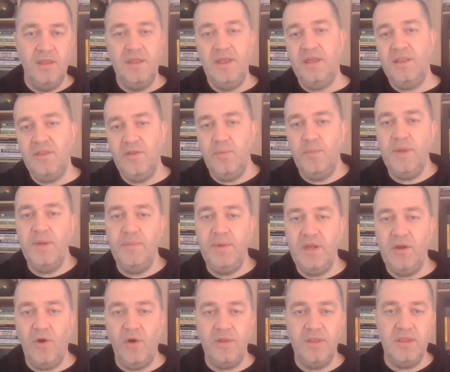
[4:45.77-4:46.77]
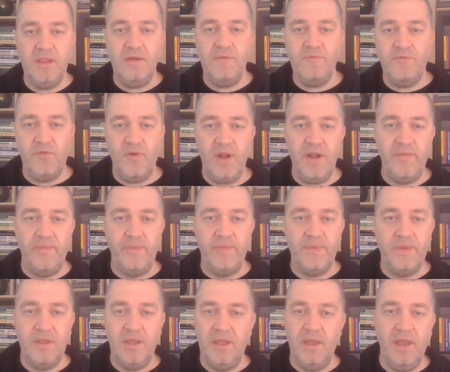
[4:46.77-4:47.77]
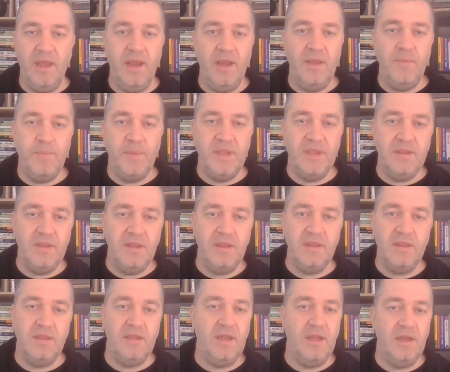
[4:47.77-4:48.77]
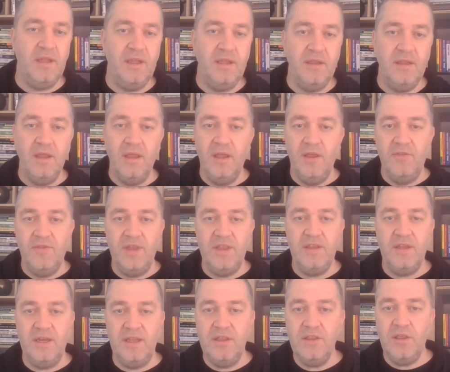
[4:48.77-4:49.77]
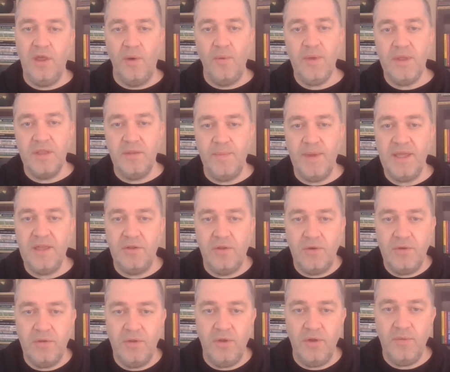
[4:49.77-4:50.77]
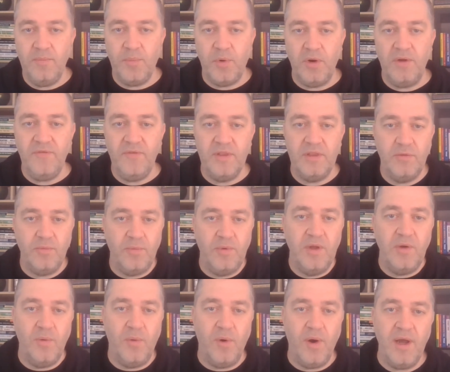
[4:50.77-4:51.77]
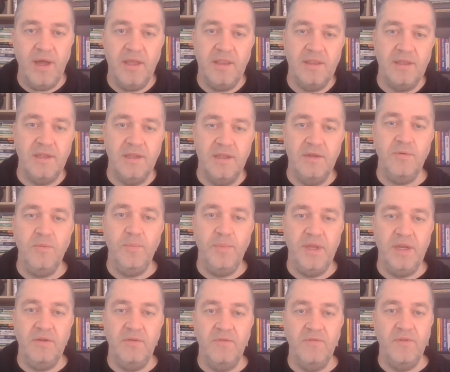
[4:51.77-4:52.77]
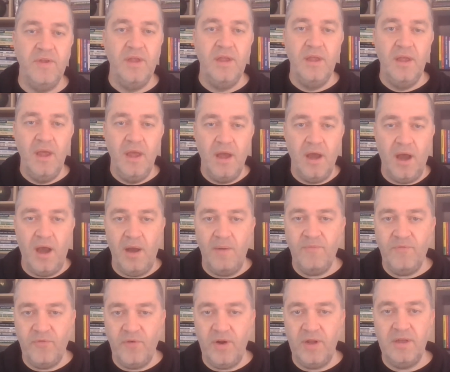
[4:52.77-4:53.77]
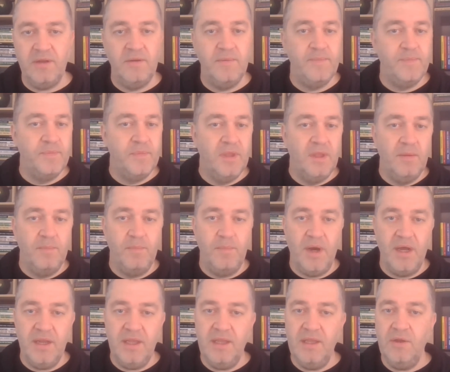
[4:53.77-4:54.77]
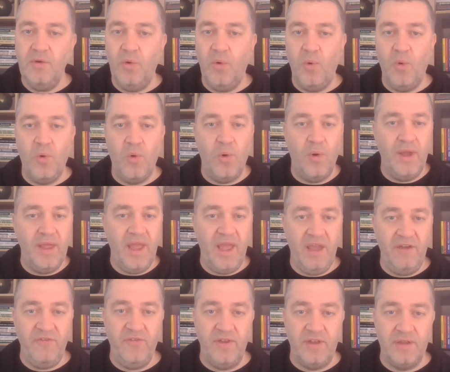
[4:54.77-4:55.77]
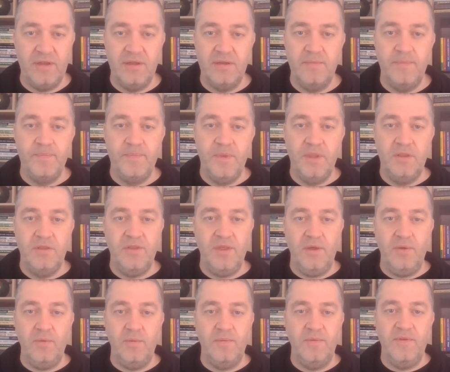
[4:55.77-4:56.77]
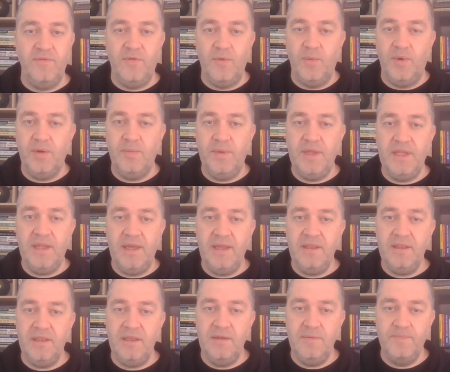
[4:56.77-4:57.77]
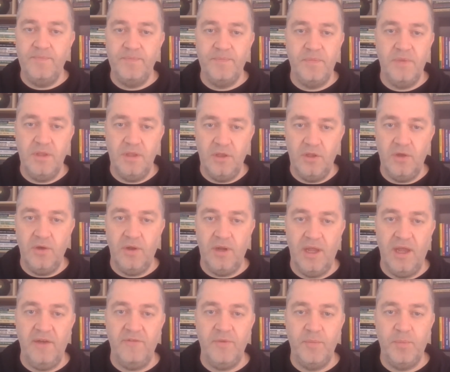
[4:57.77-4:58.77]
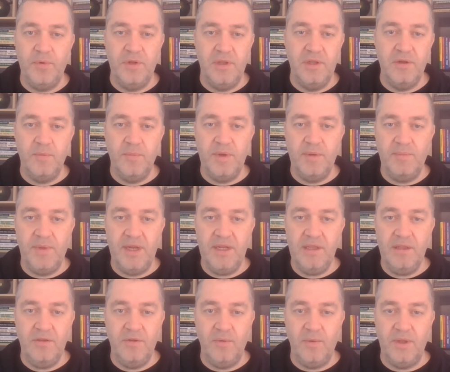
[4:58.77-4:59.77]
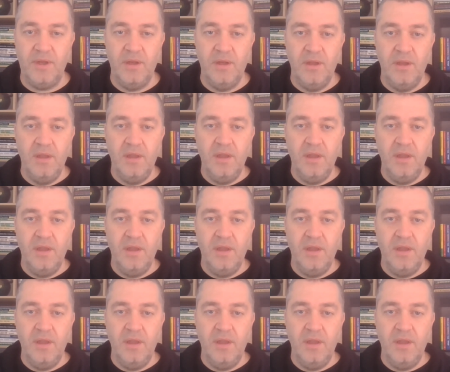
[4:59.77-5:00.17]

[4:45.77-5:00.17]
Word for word: Yes, there'll be a bit of cost up front, any business and anything that is going to make long-term profits requires a little bit of upfront money or effort. So if you want to be lazy, you're going to have to put a little bit of money into it.